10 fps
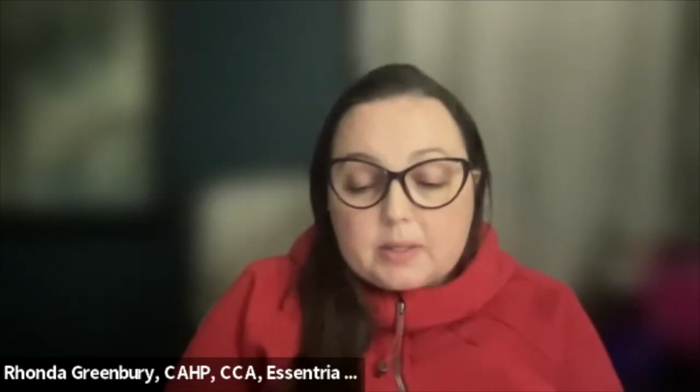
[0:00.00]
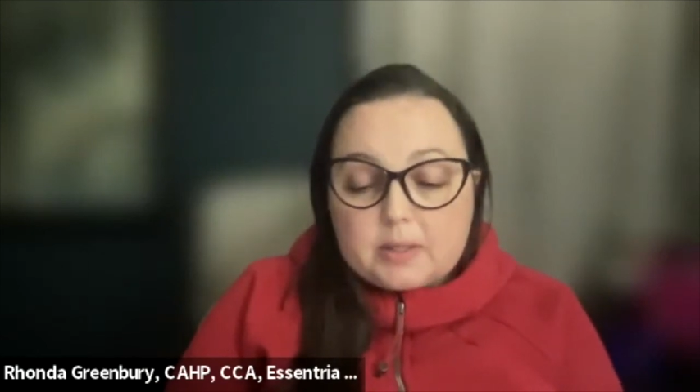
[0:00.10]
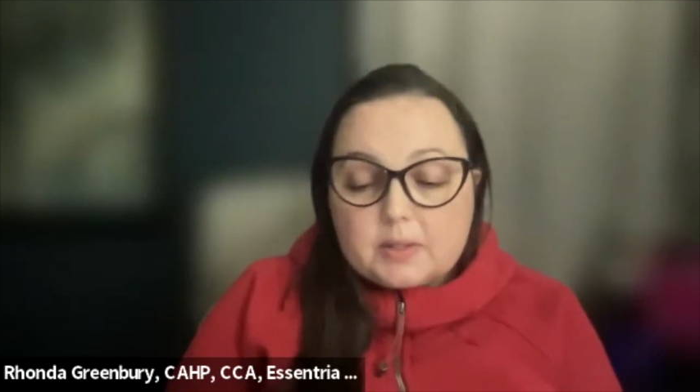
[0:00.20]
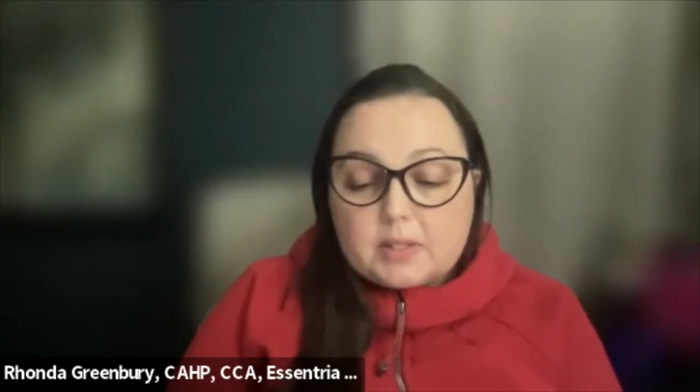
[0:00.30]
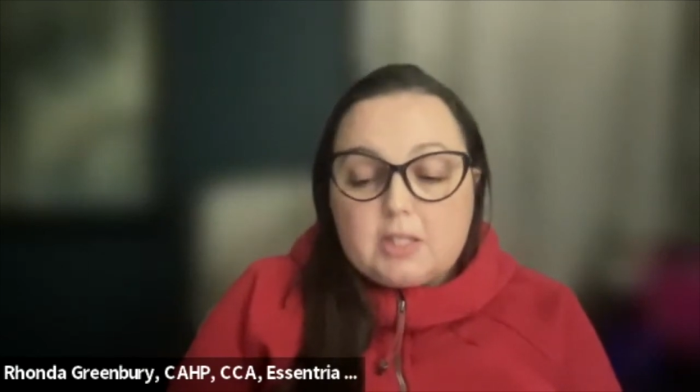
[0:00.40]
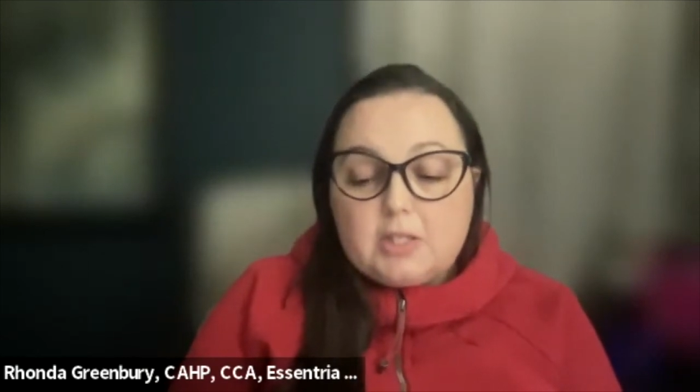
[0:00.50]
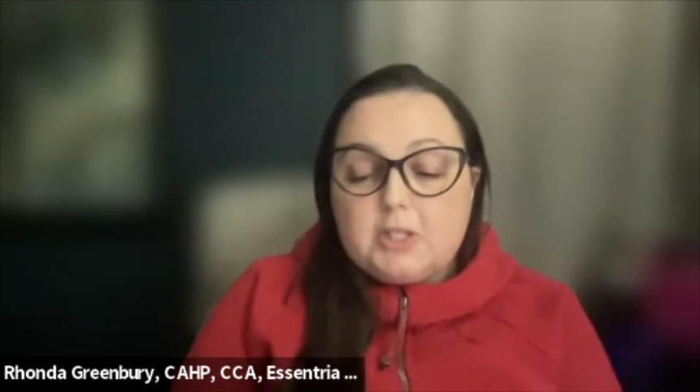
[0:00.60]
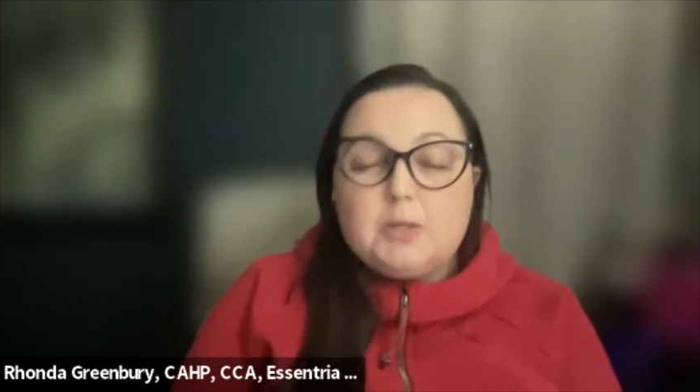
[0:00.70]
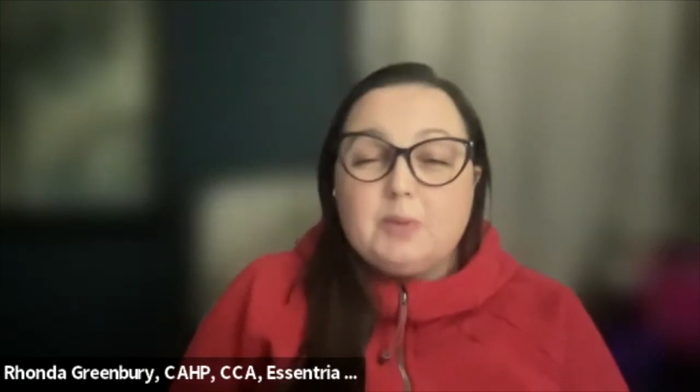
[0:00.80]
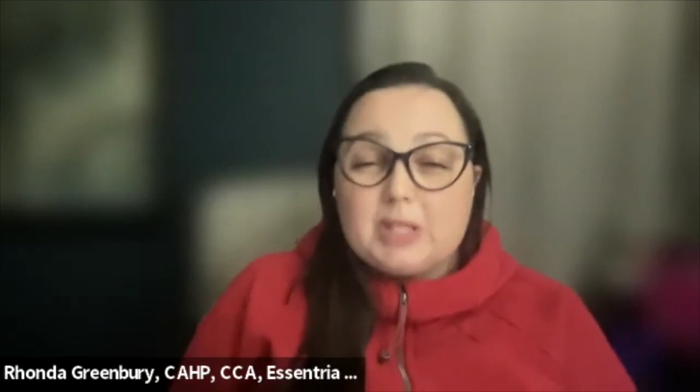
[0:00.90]
So this is
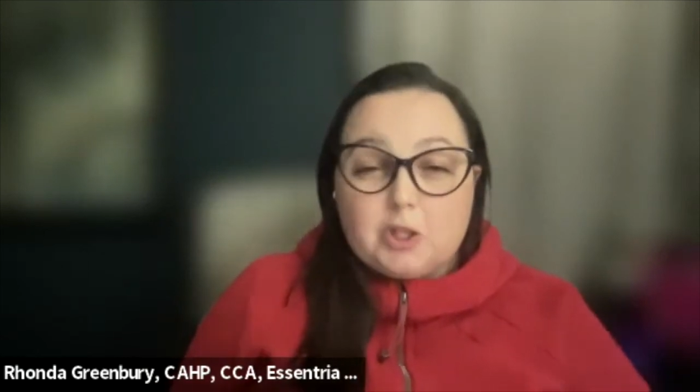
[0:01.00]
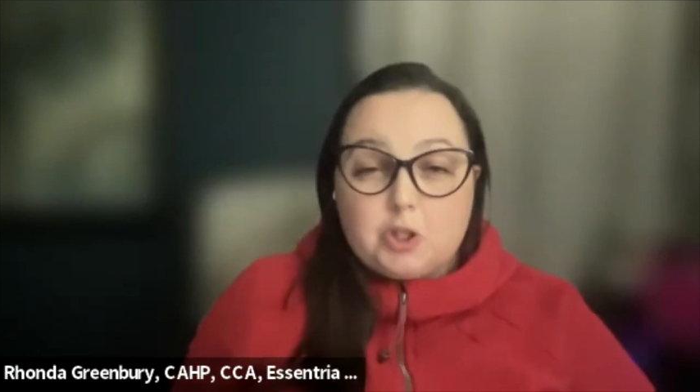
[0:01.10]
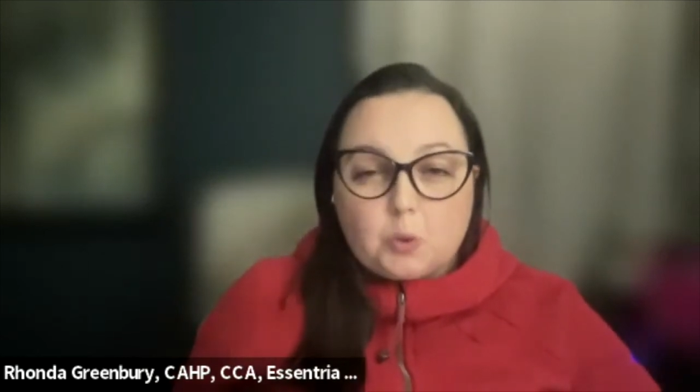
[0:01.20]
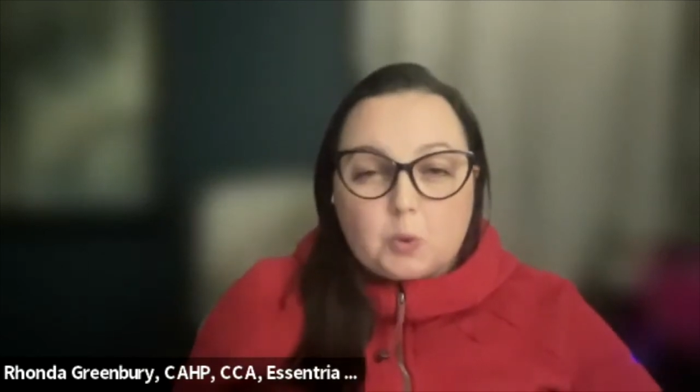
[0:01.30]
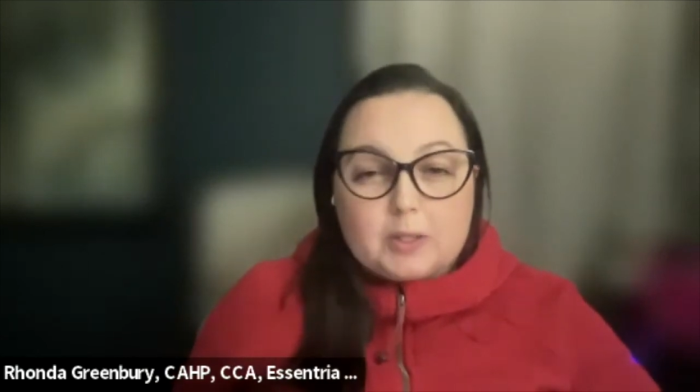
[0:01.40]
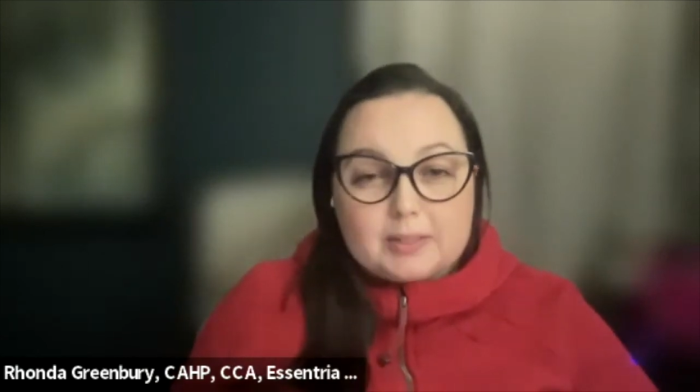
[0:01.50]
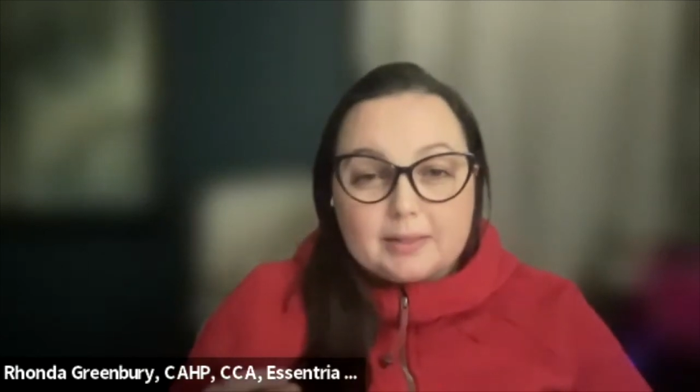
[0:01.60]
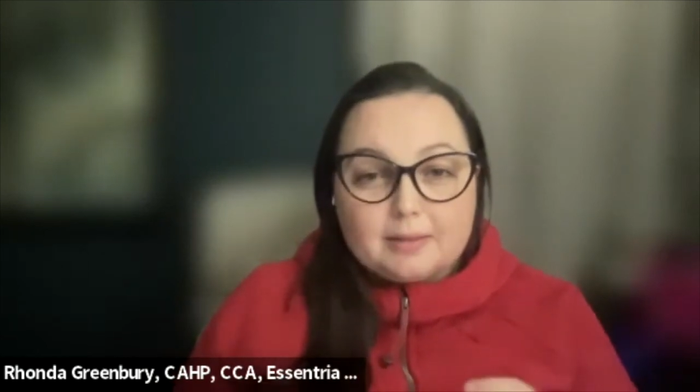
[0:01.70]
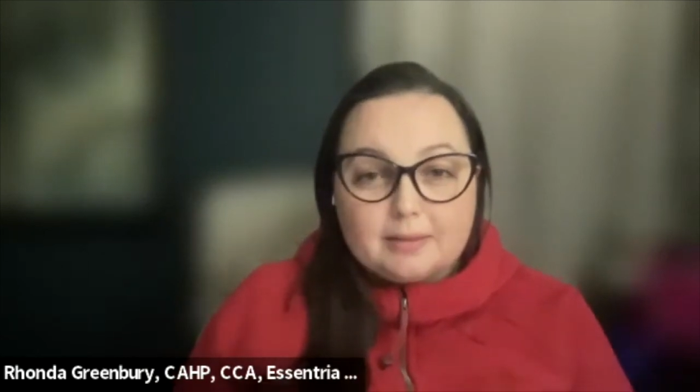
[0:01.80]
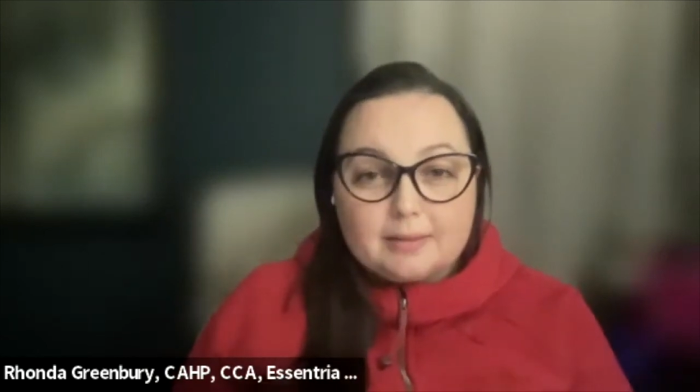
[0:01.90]
just a really short
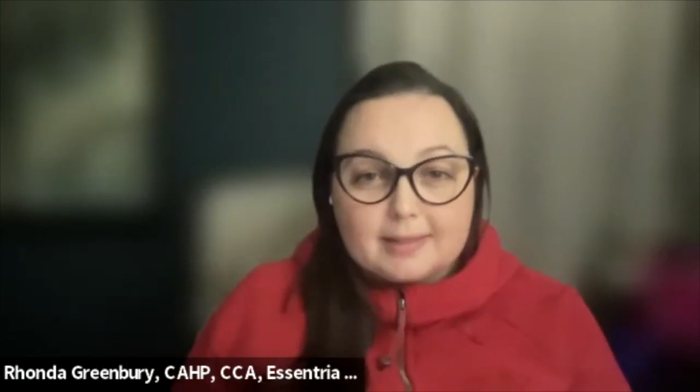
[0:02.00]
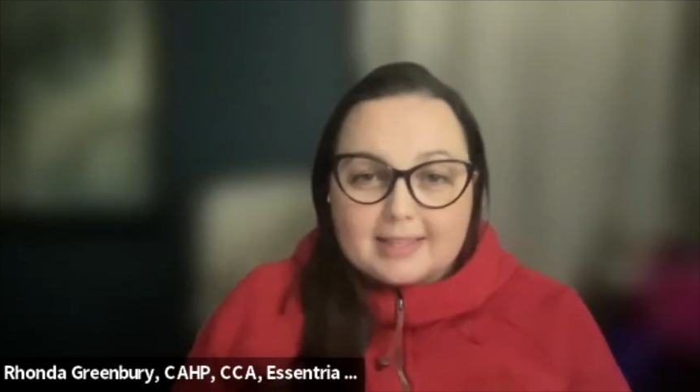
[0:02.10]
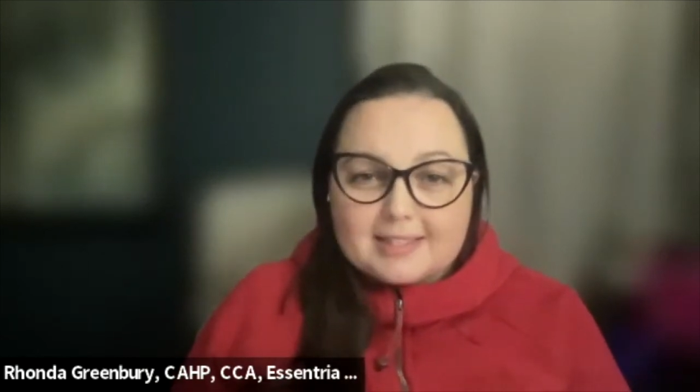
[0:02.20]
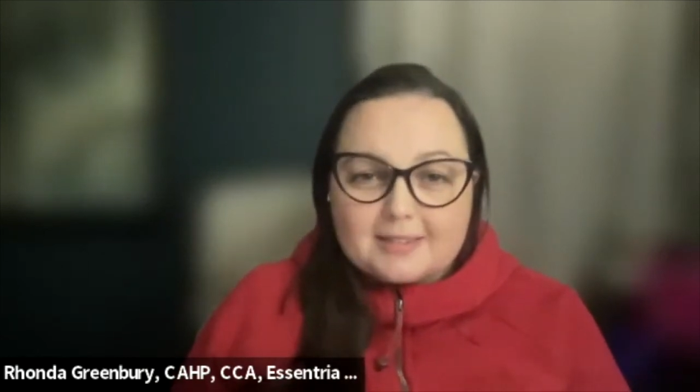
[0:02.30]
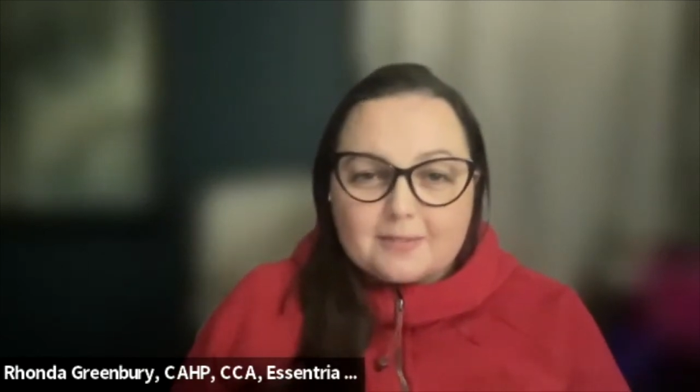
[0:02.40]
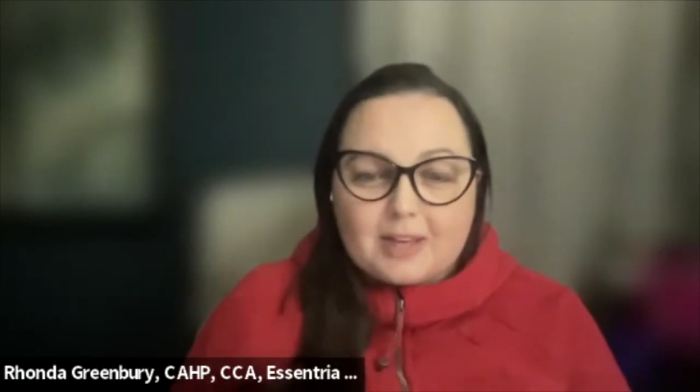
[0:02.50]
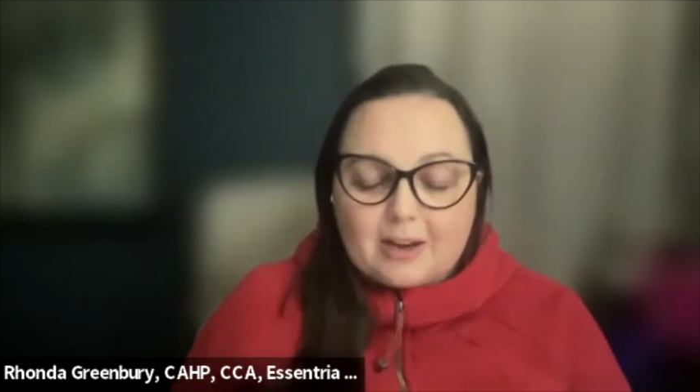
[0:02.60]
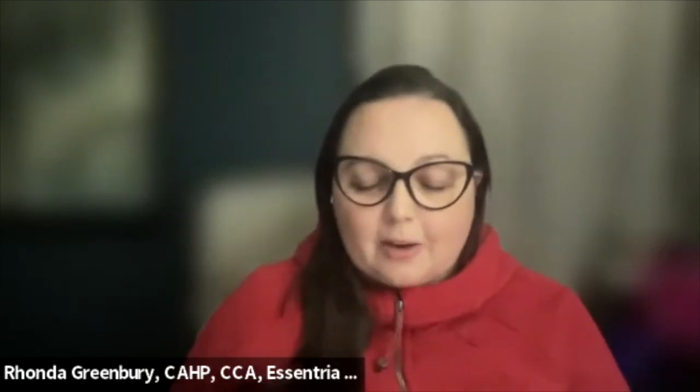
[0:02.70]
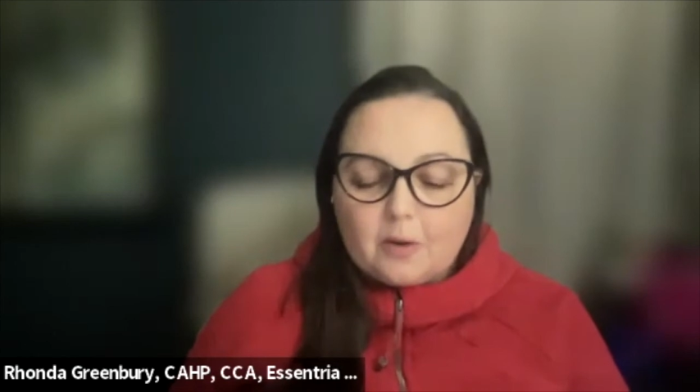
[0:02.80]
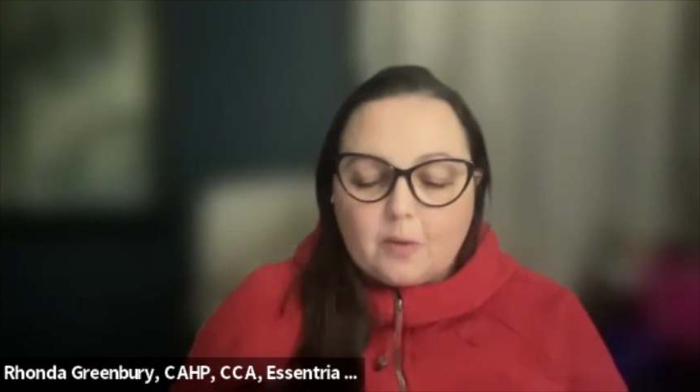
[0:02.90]
list of
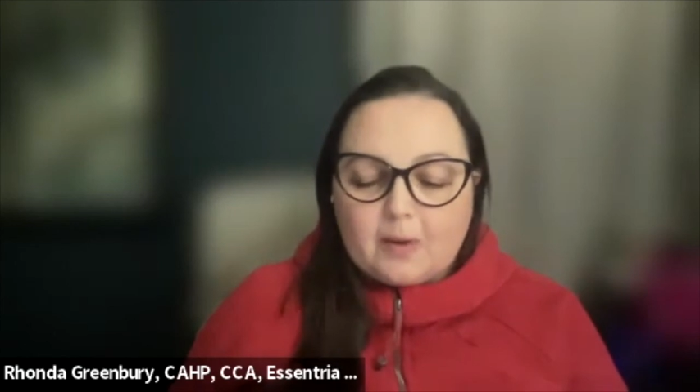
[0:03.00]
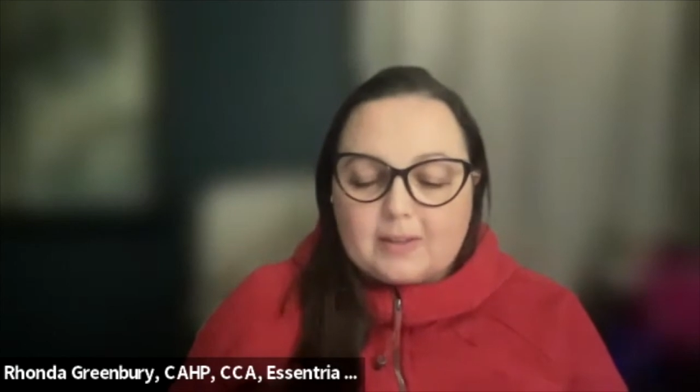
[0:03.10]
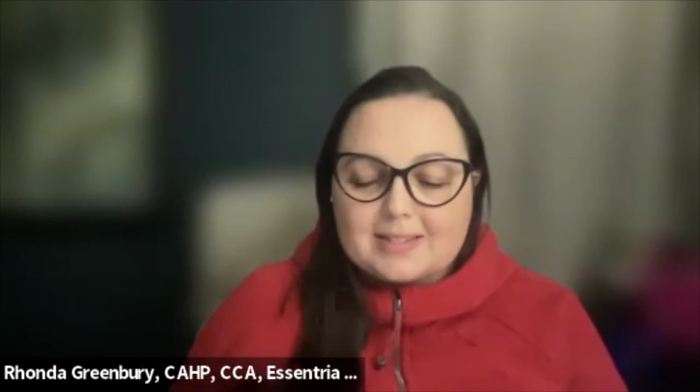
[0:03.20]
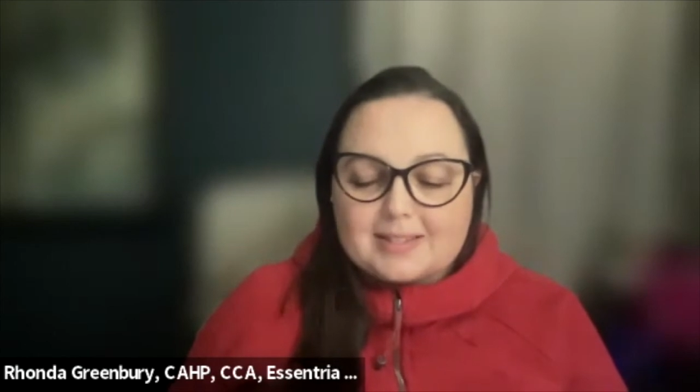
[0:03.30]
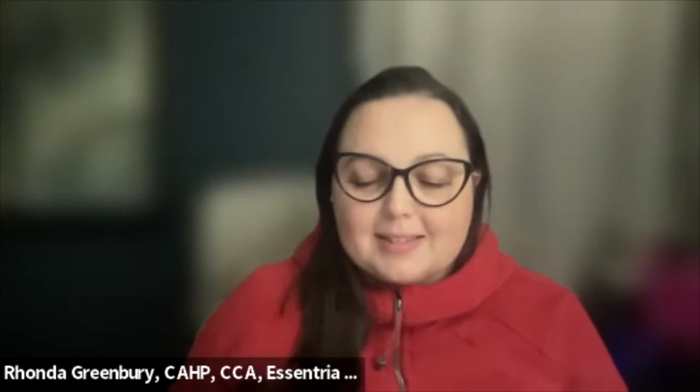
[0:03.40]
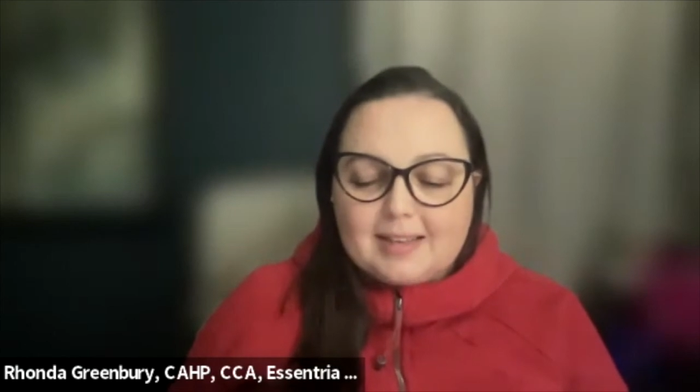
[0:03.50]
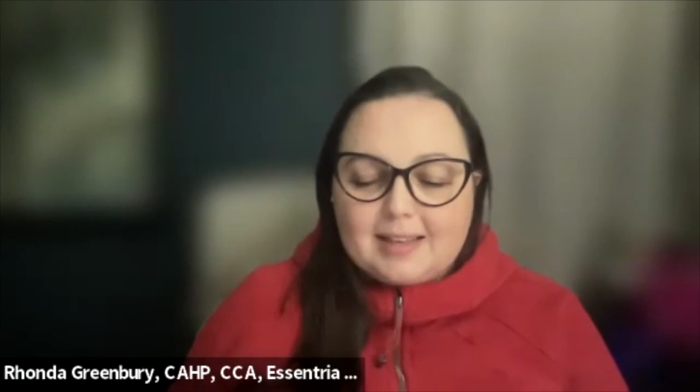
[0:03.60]
carrier oils